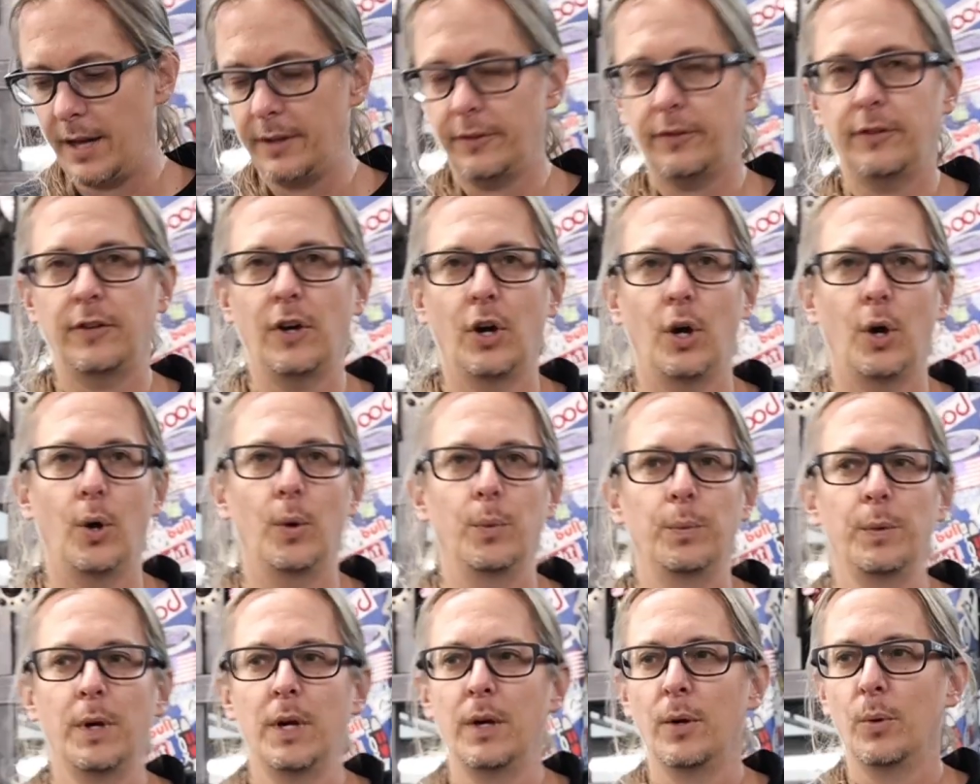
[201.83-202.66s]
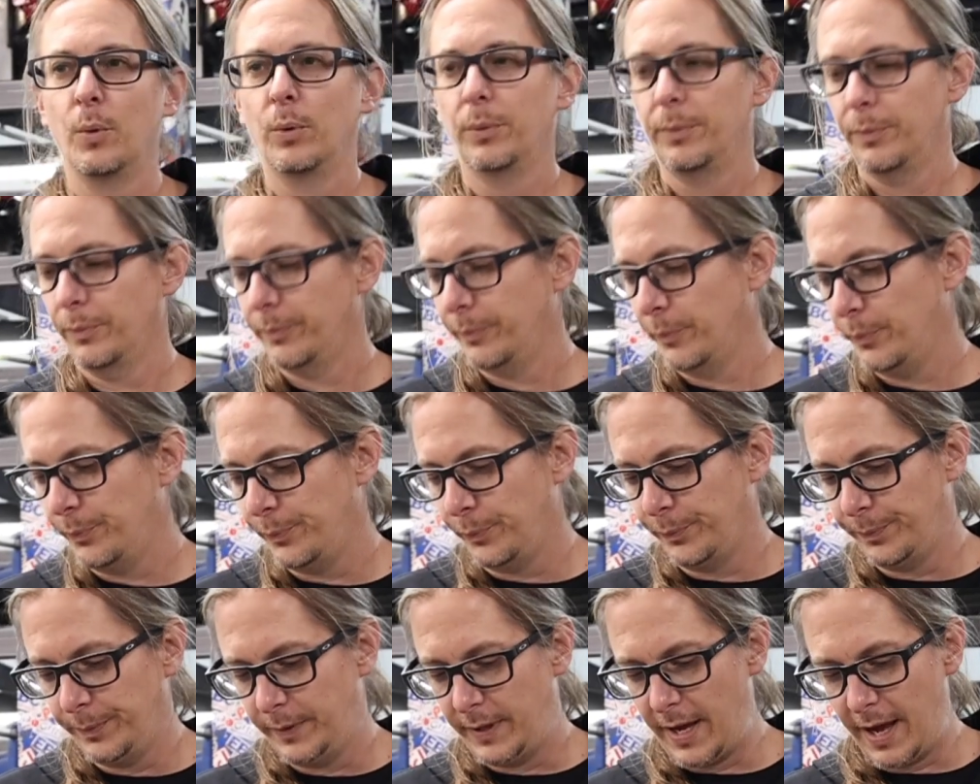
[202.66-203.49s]
right, so
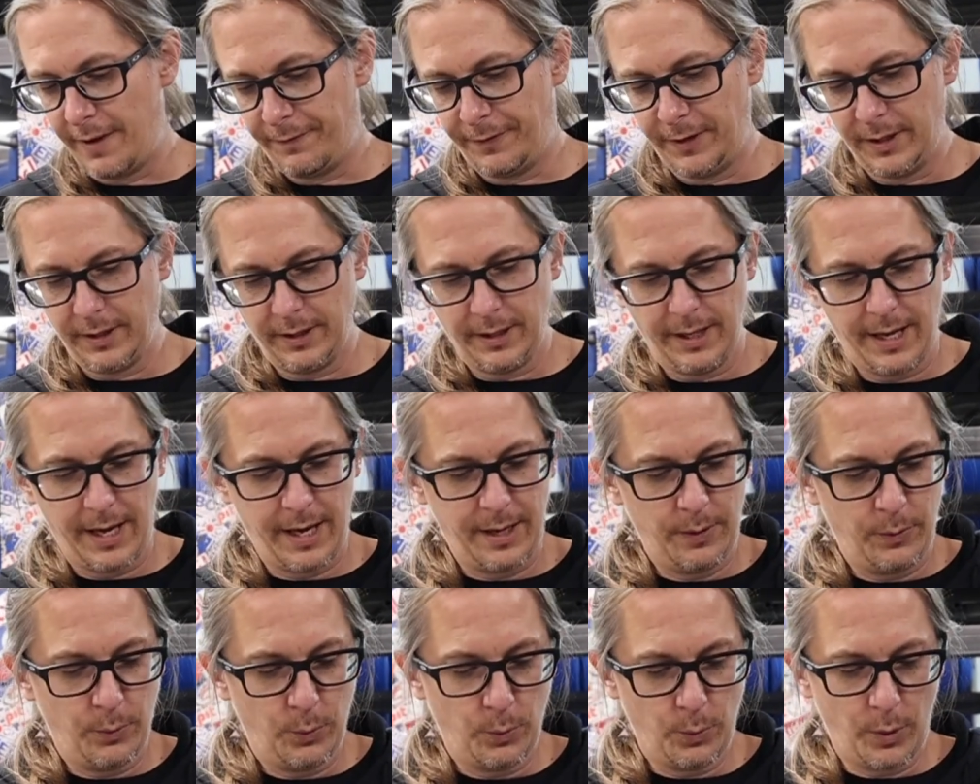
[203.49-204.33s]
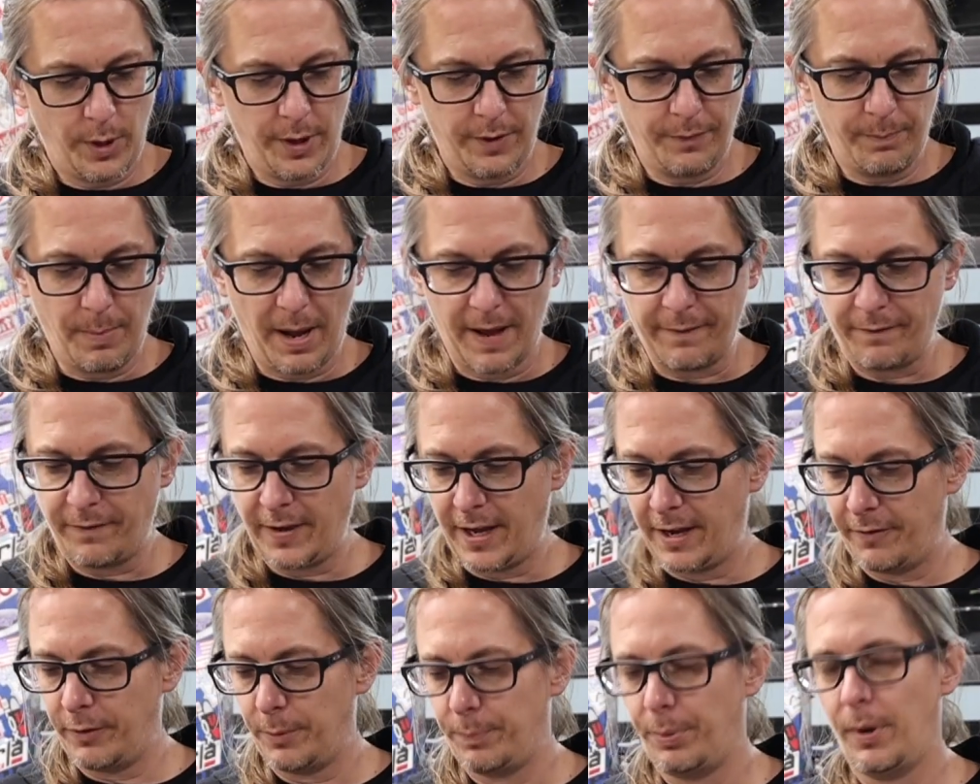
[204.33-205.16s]
definitely one of my
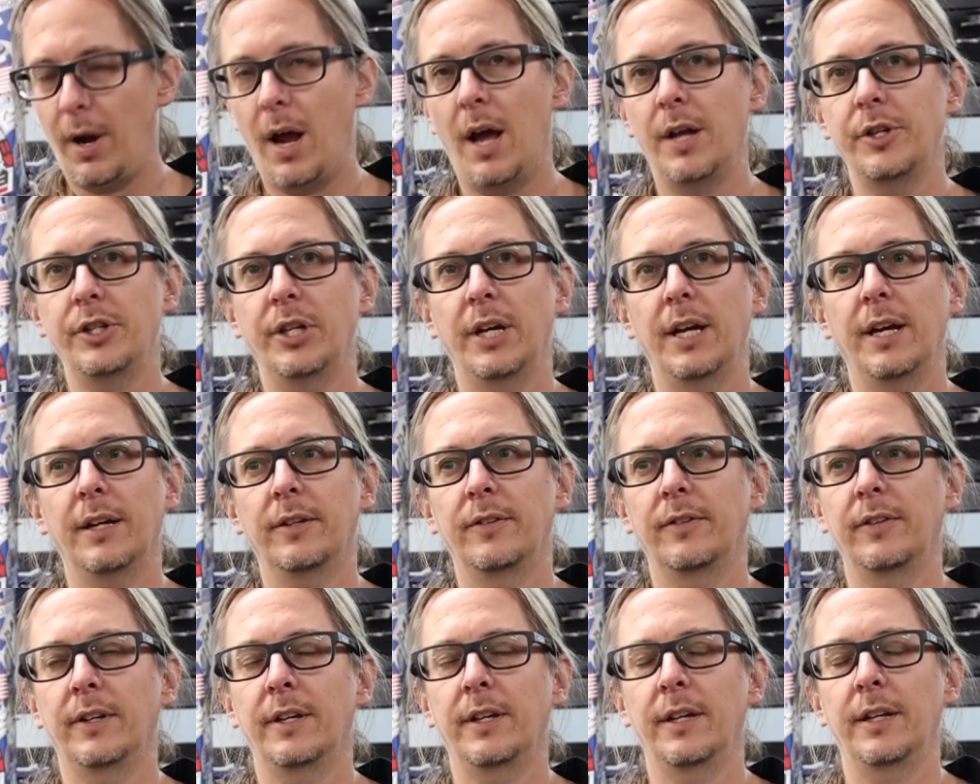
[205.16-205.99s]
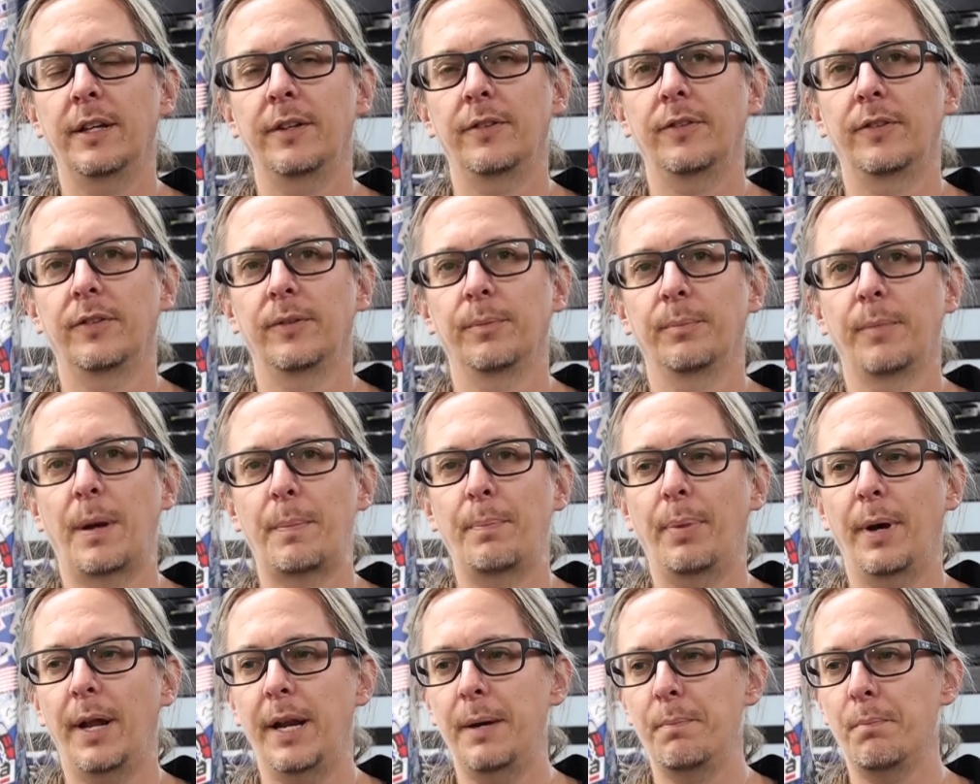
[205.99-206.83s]
favorite projects is my
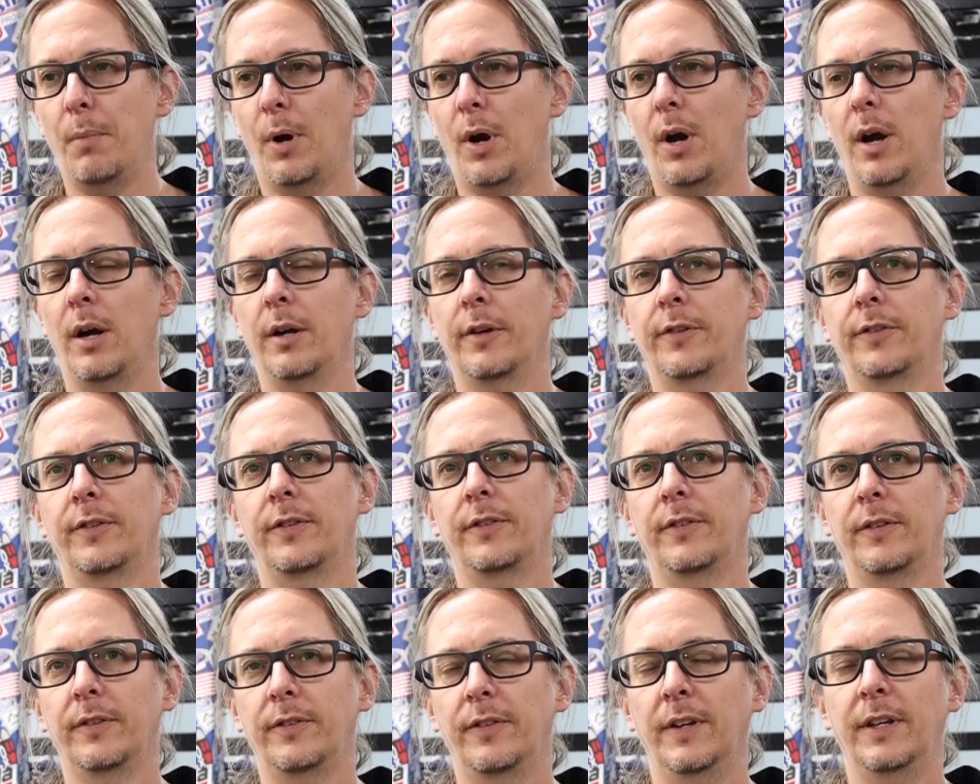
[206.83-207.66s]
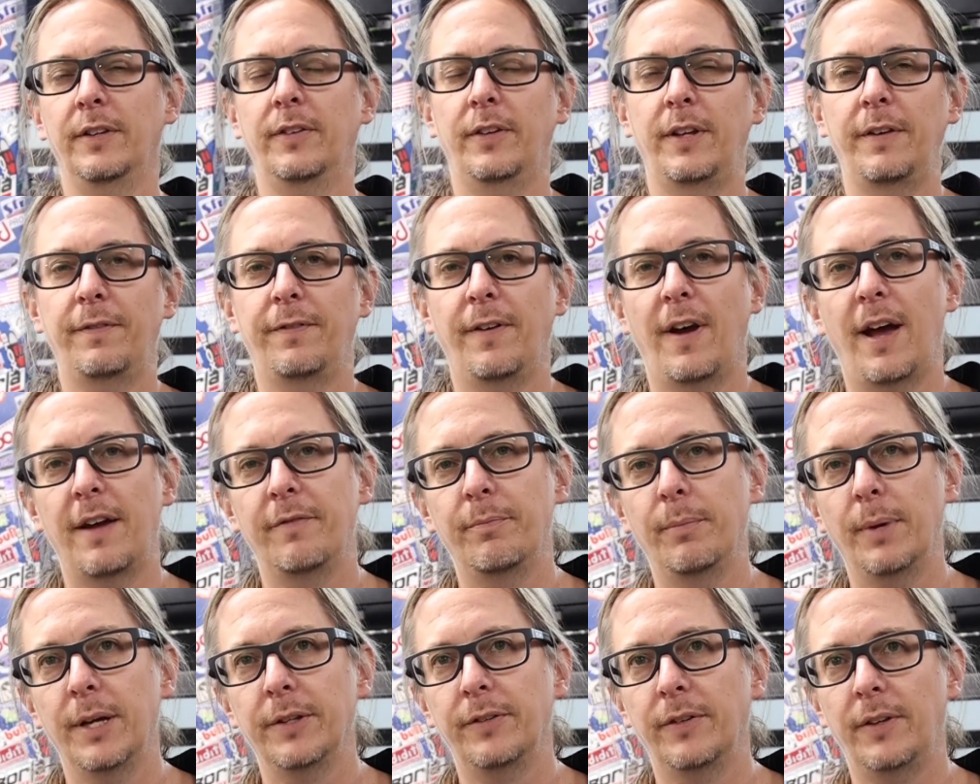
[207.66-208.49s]
buddy Mark's
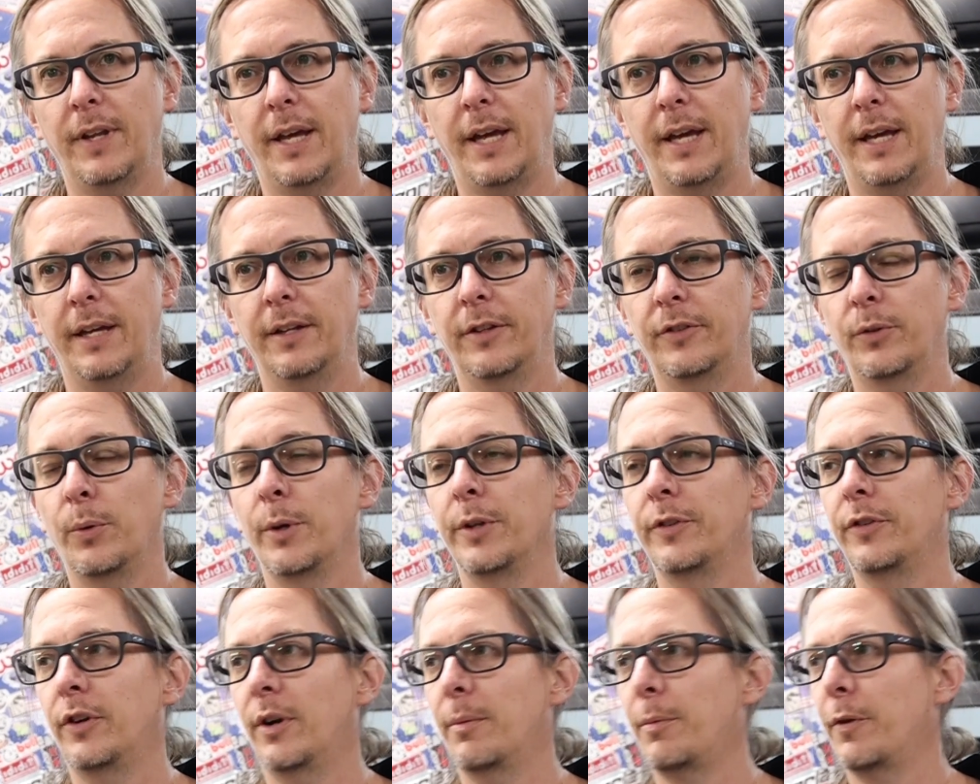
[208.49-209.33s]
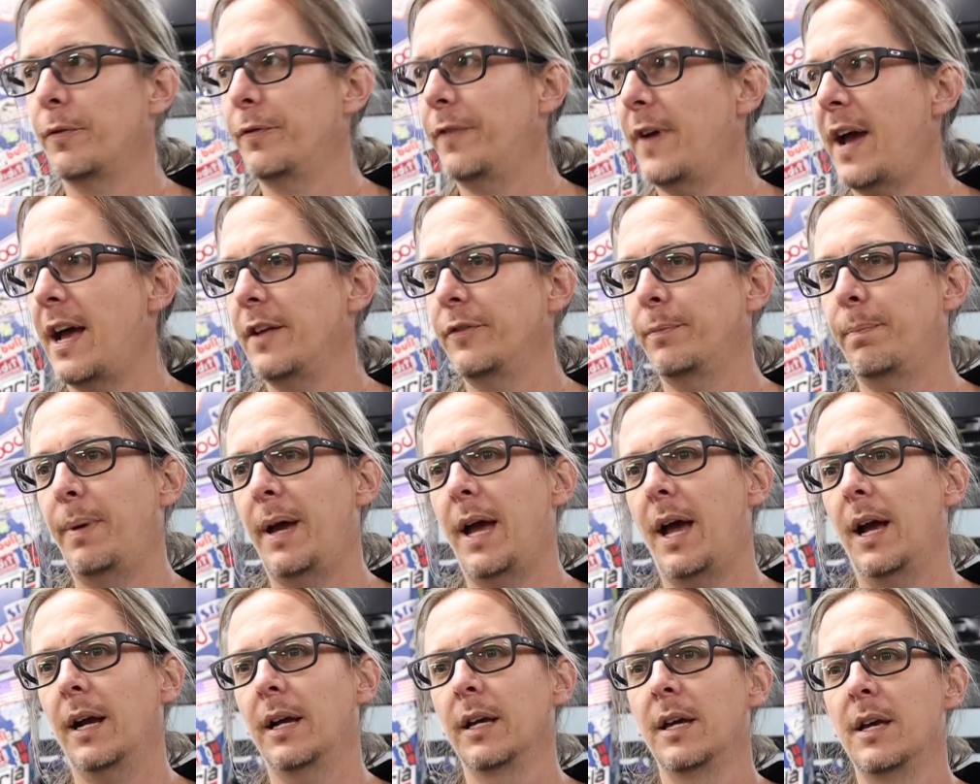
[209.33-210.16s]
65 Mustang twin turbo
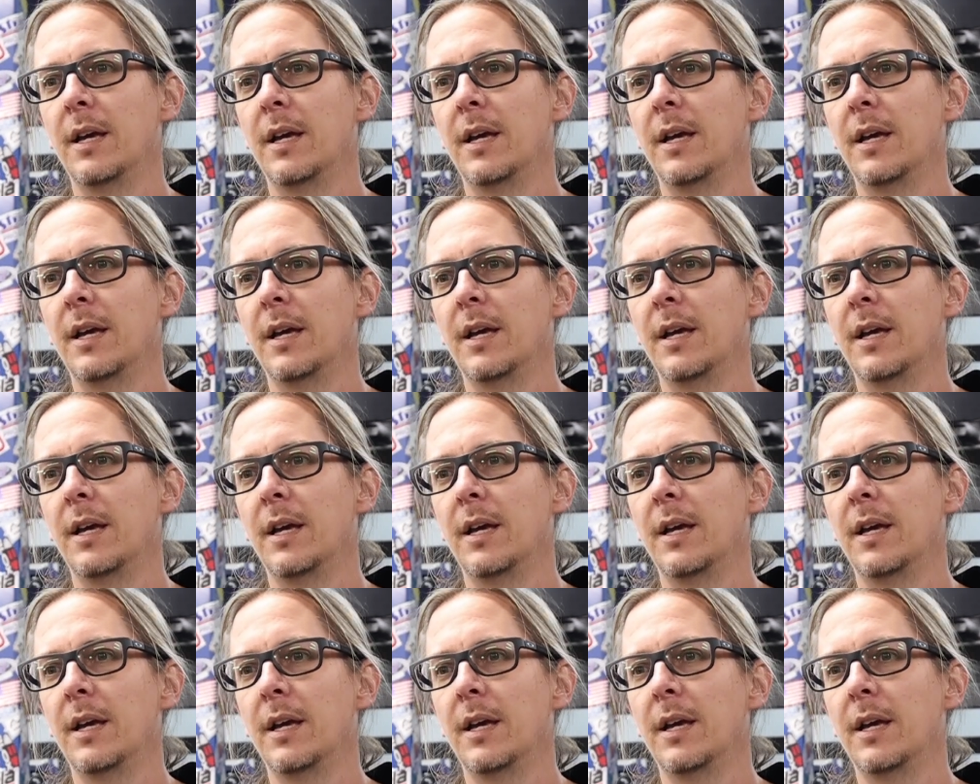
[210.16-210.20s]
fastback.